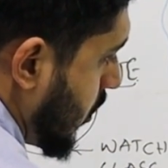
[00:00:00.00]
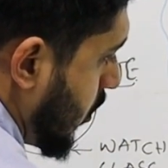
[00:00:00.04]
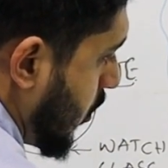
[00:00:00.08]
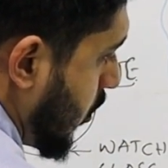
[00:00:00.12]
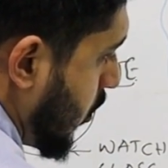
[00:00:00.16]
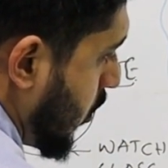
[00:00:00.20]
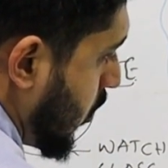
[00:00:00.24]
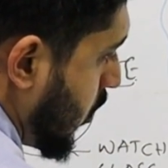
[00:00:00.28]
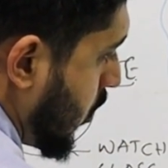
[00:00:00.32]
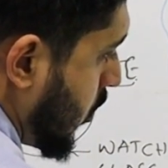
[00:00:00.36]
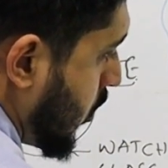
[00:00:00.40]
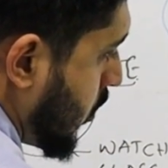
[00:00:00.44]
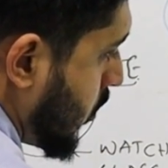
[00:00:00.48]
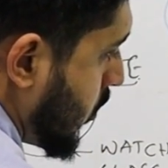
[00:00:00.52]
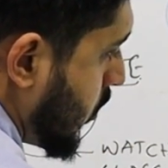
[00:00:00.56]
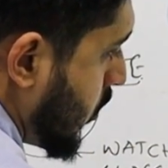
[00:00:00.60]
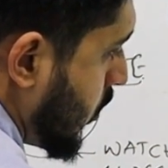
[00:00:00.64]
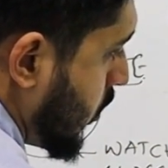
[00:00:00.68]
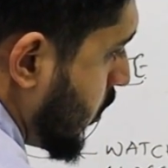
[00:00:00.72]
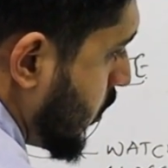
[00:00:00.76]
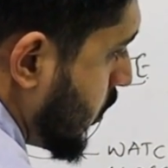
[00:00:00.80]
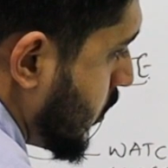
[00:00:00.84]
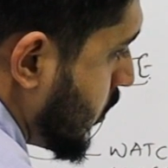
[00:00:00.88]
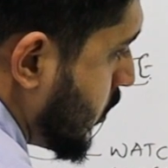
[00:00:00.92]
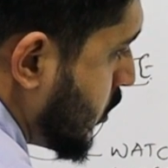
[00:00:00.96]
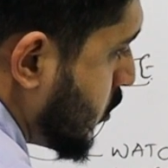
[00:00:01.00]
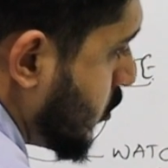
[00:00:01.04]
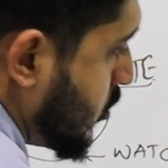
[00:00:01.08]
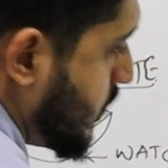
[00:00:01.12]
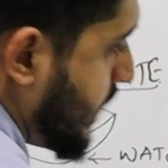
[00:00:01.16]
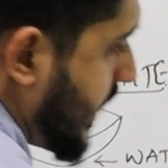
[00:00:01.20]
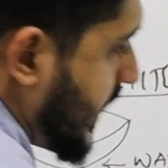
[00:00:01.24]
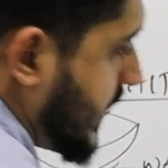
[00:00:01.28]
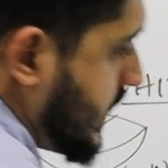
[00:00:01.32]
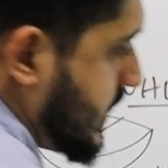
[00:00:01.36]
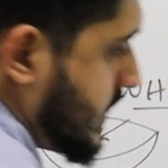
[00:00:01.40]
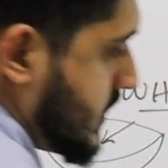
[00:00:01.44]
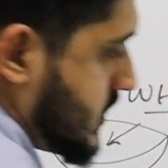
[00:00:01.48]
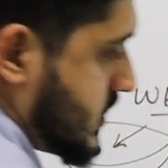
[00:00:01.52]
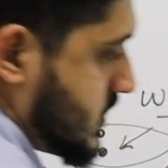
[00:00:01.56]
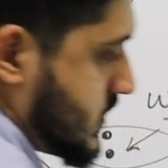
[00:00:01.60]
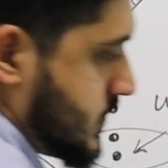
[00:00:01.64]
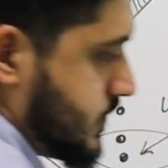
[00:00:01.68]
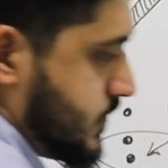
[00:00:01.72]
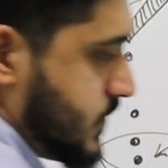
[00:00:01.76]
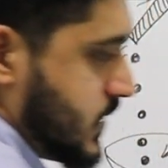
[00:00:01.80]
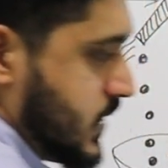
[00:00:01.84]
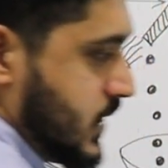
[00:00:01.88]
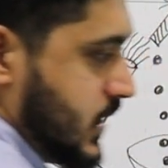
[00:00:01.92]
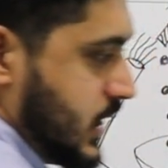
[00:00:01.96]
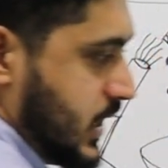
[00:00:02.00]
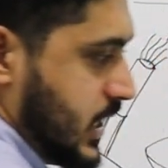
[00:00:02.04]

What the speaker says: O 2 minus.